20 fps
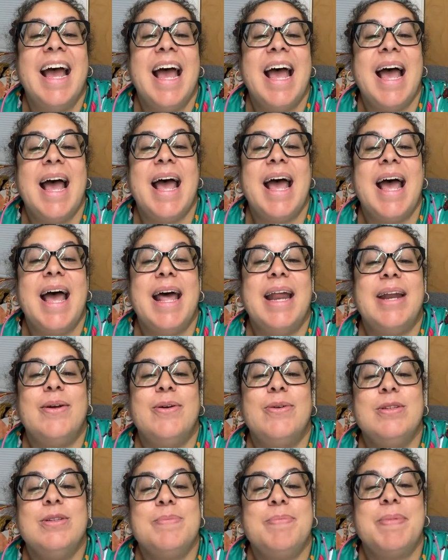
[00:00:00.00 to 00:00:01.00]
And
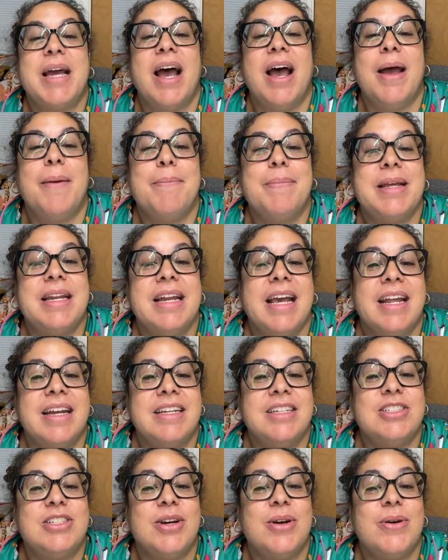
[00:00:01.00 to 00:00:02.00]

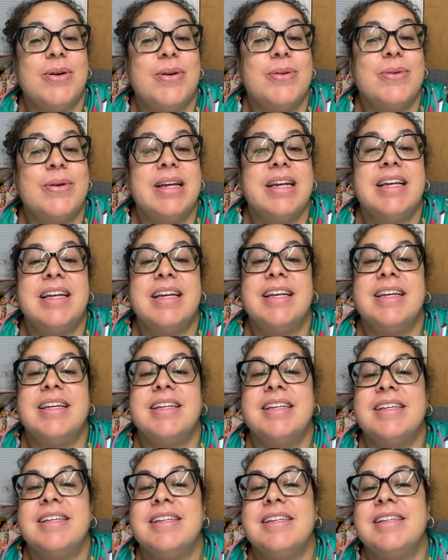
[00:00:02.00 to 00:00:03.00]
Banana Joe
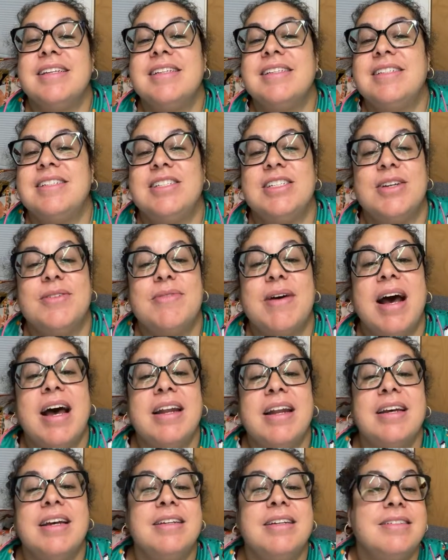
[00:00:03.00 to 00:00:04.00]
is
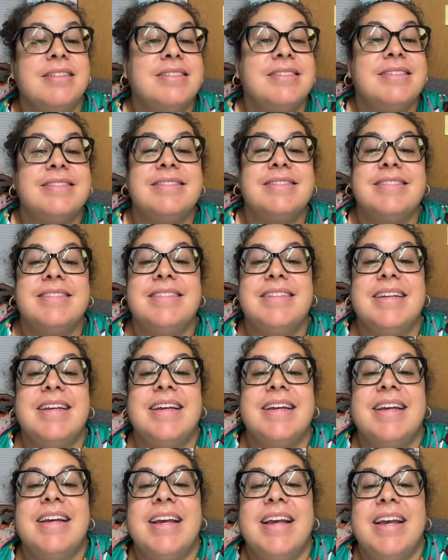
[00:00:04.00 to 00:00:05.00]
Giovanna?
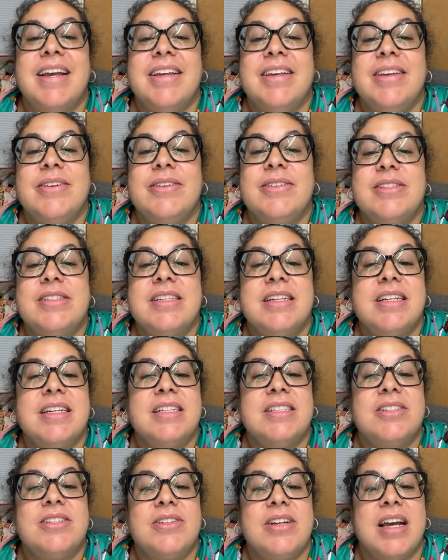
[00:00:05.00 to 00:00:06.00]
Houston
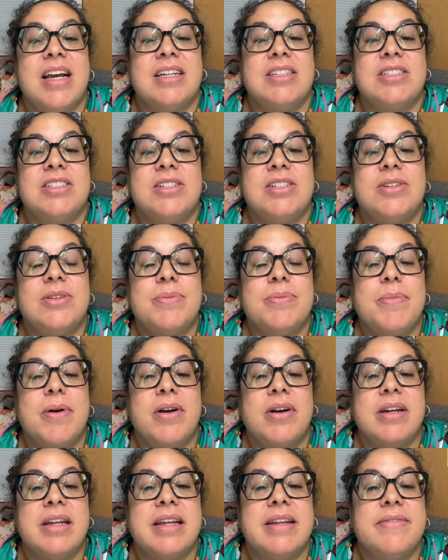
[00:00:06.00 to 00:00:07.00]
International
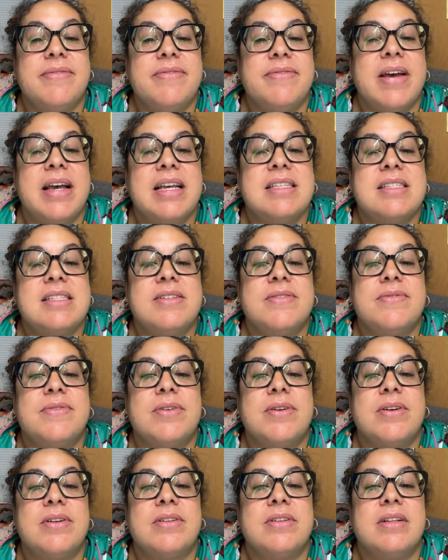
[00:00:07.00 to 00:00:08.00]
Market
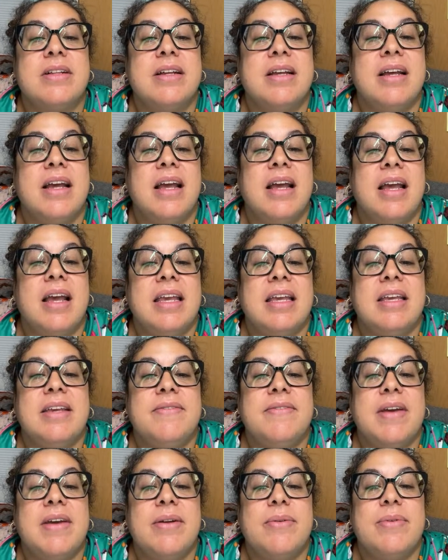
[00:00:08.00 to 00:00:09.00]
Festival.
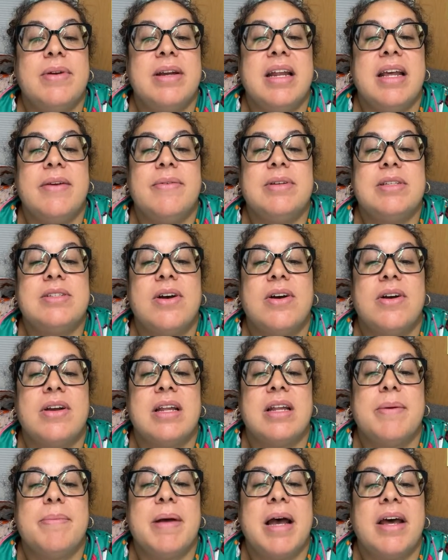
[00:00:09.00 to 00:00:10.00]
Yvette Renee was
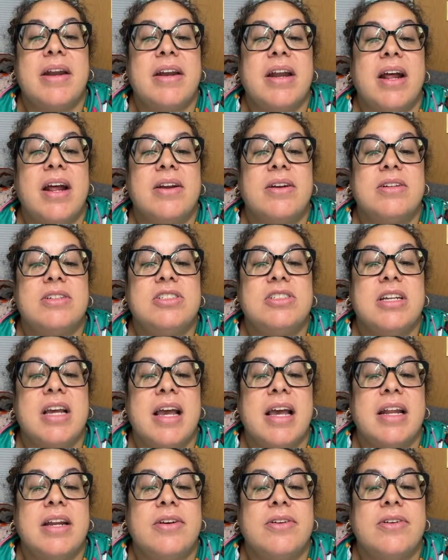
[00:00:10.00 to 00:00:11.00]
talking about it on her
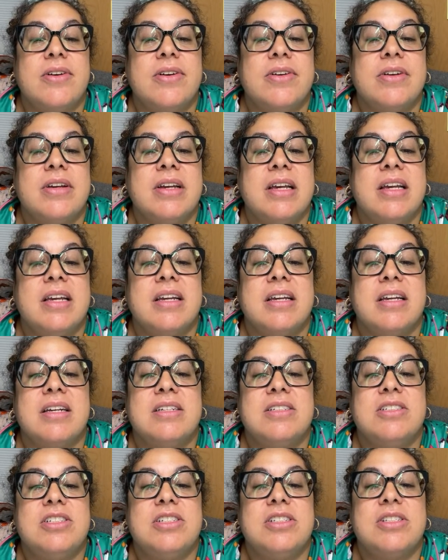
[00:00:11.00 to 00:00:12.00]
channel
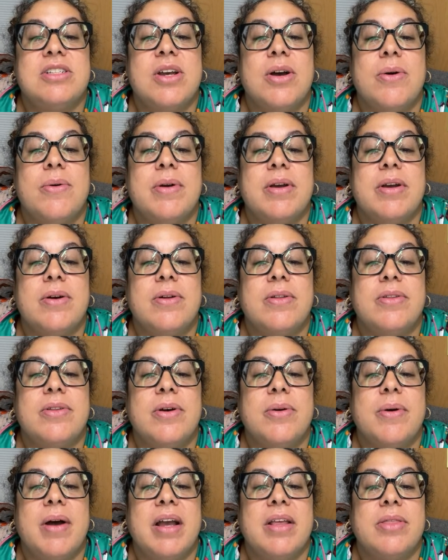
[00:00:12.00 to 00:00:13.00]
because she's going,
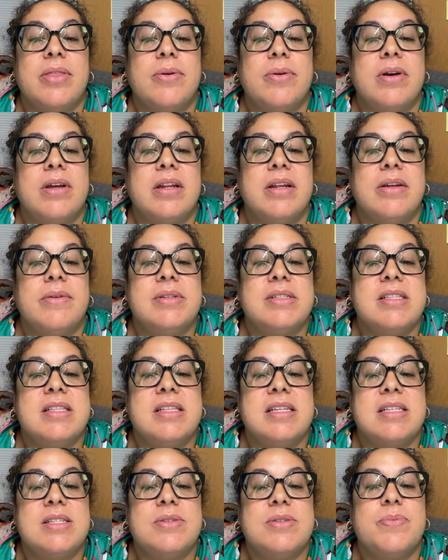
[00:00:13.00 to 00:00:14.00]
although I thought it was
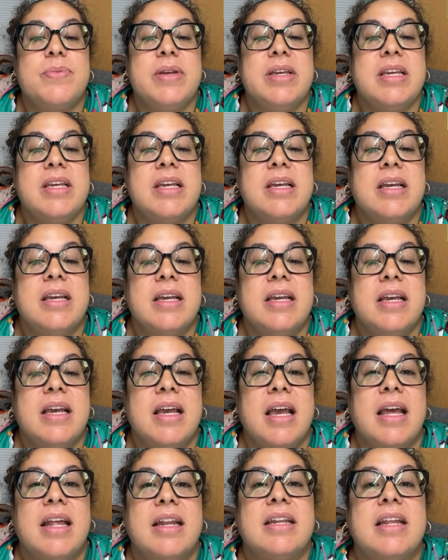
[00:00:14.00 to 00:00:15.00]
this week.
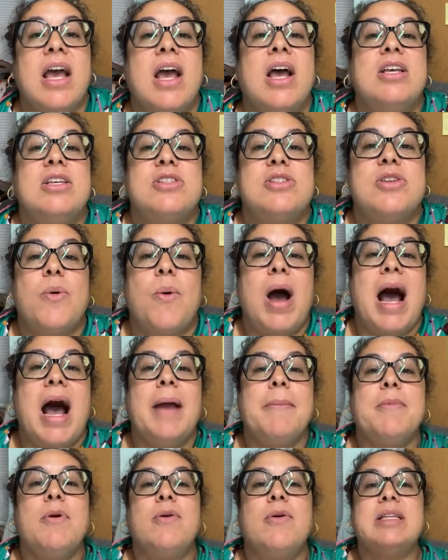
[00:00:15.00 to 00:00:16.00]
And so
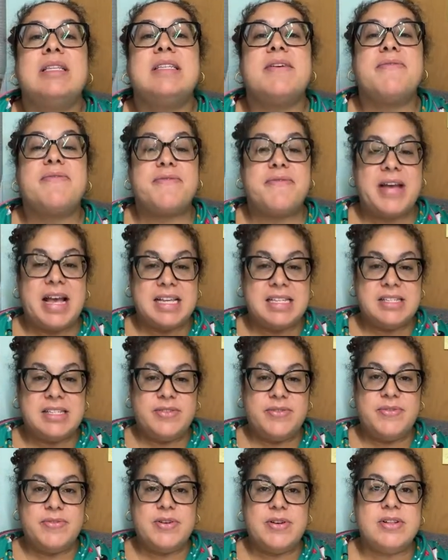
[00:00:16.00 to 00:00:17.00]
I'm going to
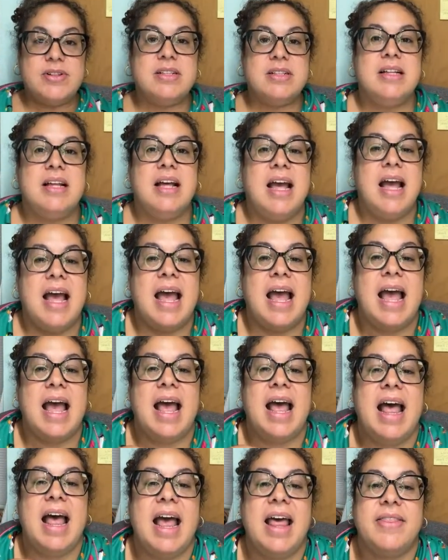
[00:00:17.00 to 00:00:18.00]
festival,
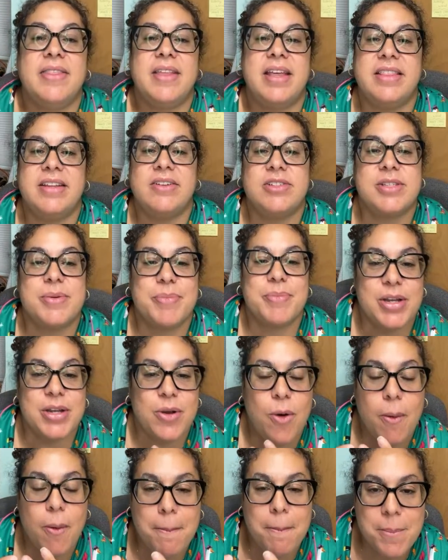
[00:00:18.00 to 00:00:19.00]
and then there's something
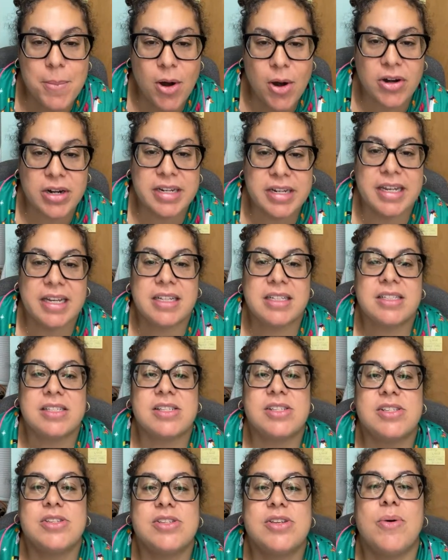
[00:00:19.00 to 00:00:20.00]
called market.
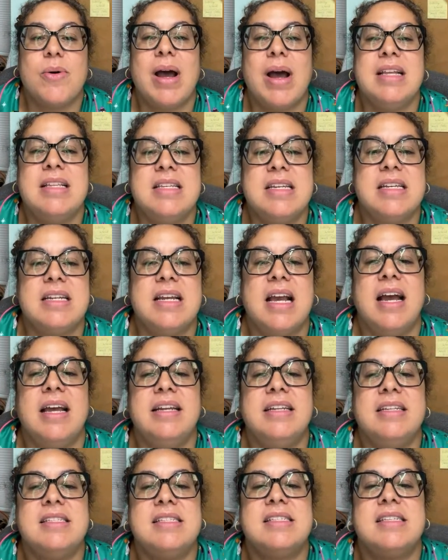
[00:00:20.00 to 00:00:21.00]
So I did
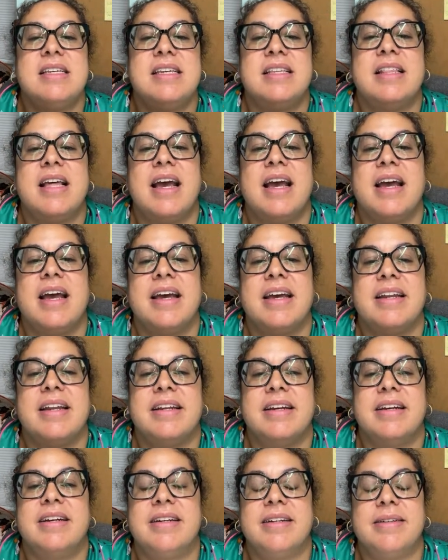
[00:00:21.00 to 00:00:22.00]
kind of see
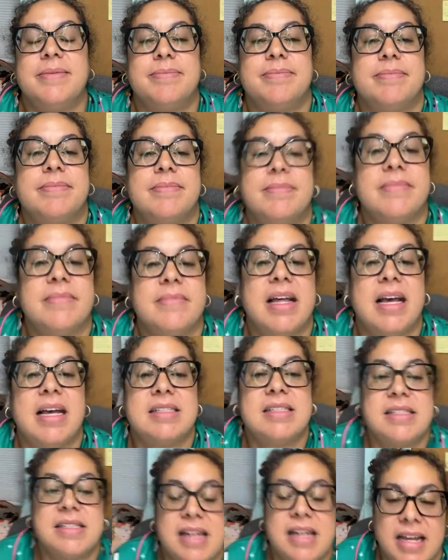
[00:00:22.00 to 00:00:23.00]
that
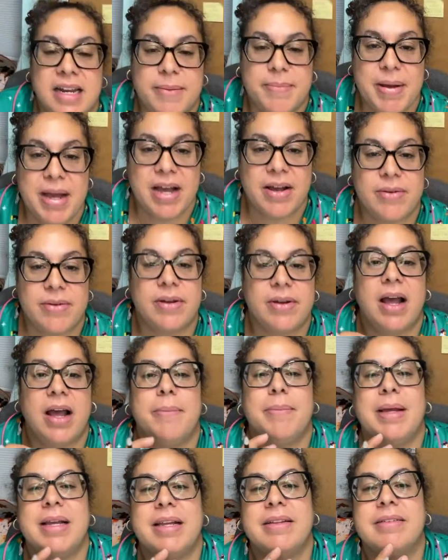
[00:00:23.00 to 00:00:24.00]
last night
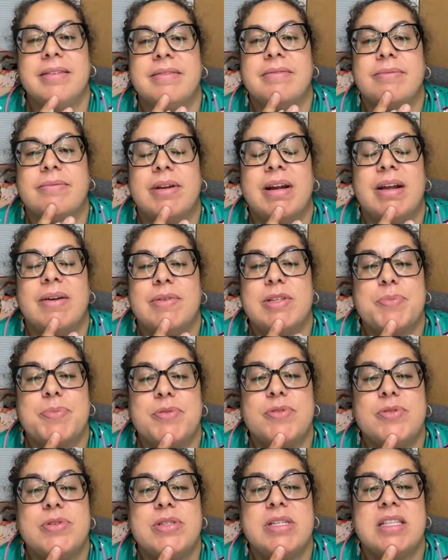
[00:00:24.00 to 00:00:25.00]
when I was
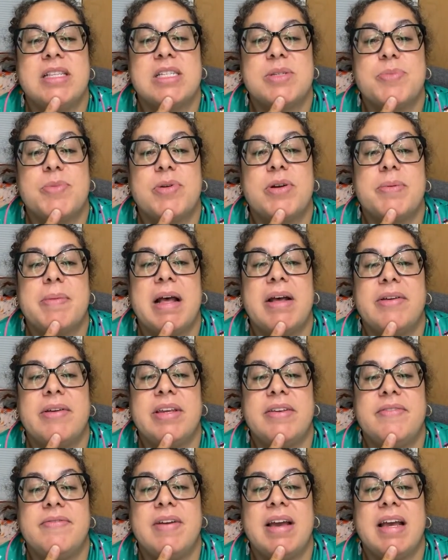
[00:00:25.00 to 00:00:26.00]
perusing this morning about
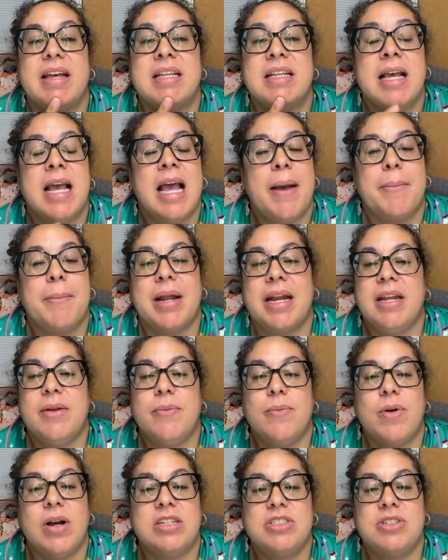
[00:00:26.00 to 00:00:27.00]
Yvette, but I
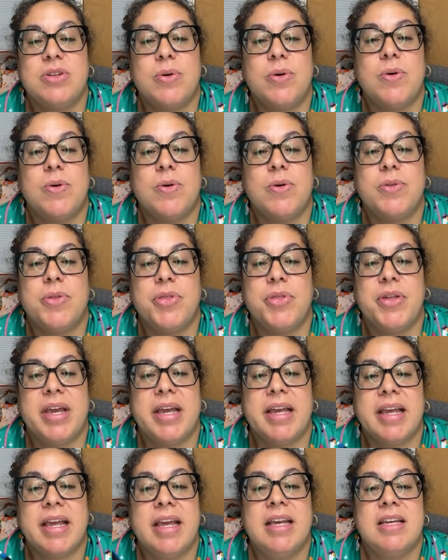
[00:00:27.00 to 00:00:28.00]
didn't watch the whole
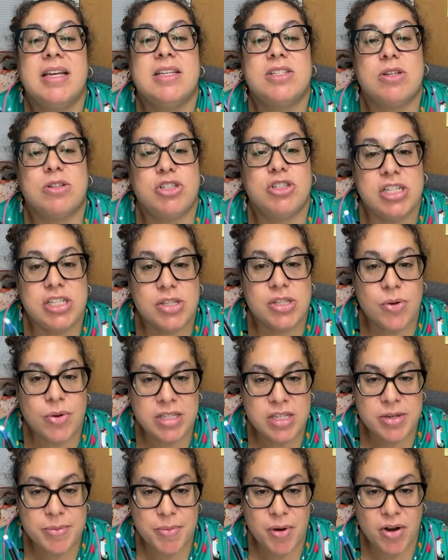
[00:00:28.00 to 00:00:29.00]
thing. So she's
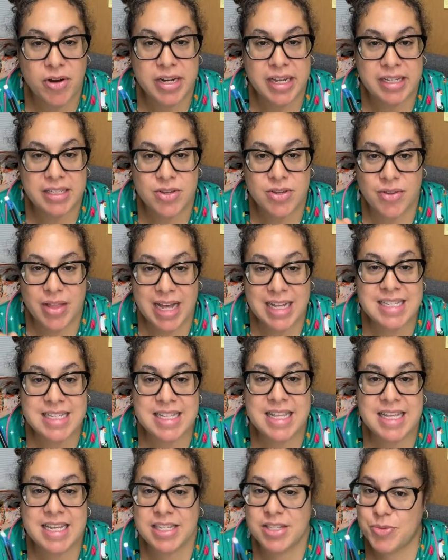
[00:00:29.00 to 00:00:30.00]
going to market. So that's
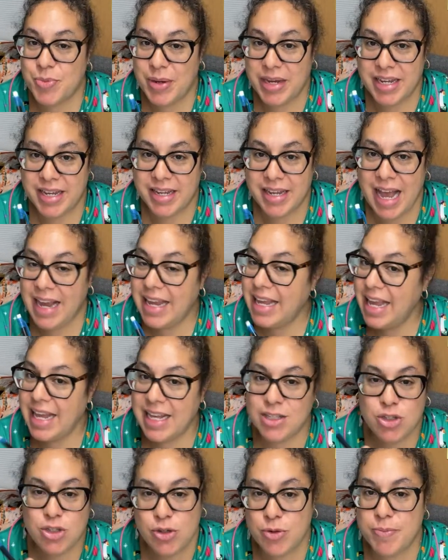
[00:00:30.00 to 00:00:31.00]
this week. I
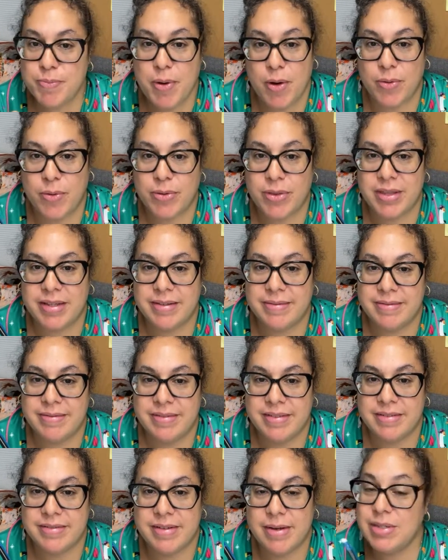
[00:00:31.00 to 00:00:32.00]
can't do both.
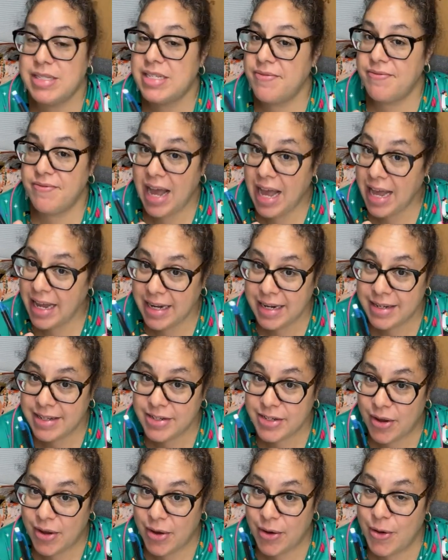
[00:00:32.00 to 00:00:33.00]
I was invited
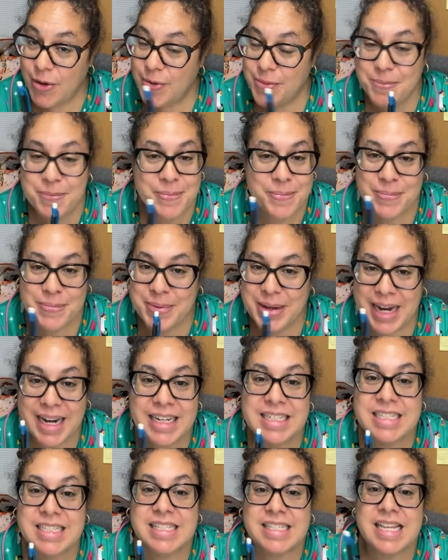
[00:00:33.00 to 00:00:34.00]
to go, but I
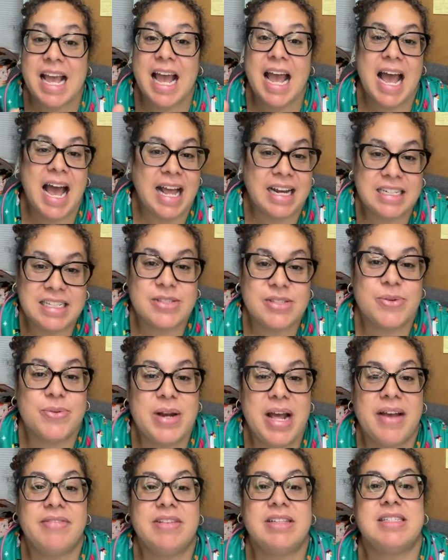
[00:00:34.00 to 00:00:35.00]
just don't
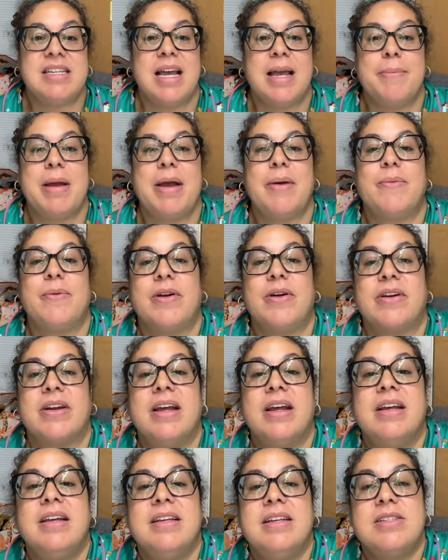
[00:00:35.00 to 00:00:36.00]
have the time at work.
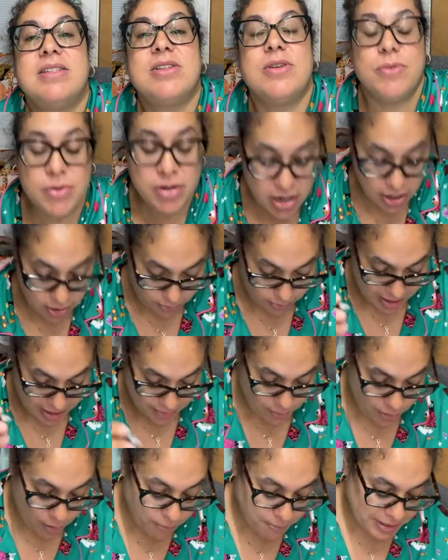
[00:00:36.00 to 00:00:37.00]
So no, I
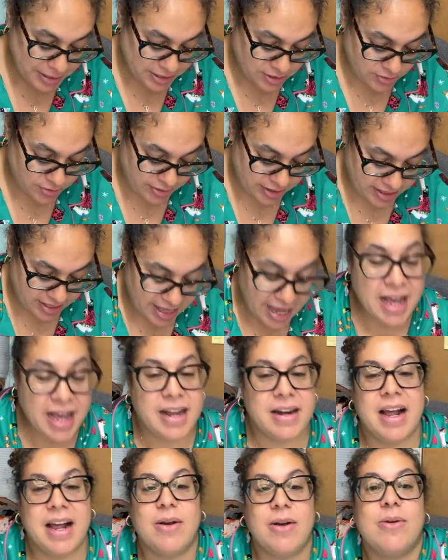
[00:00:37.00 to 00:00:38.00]
won't be doing
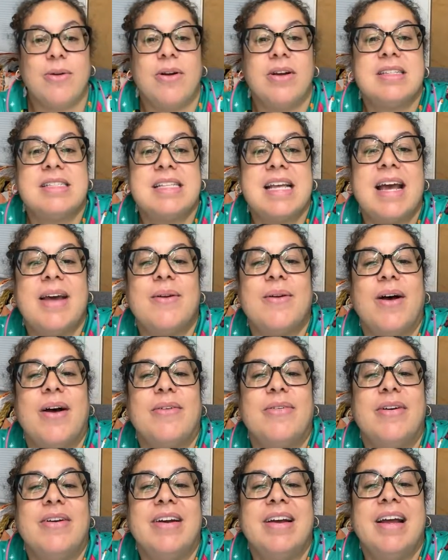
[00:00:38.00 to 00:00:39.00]
that. I'll cross that
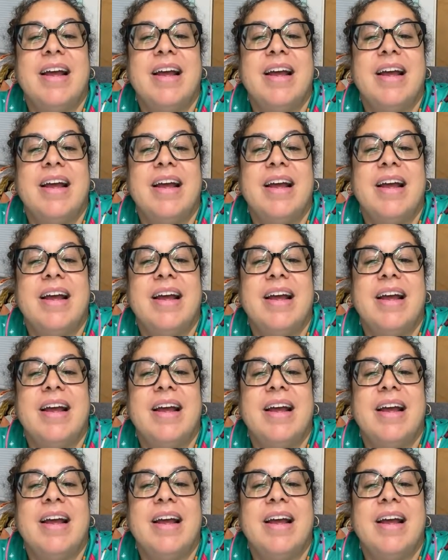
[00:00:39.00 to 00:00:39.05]
off.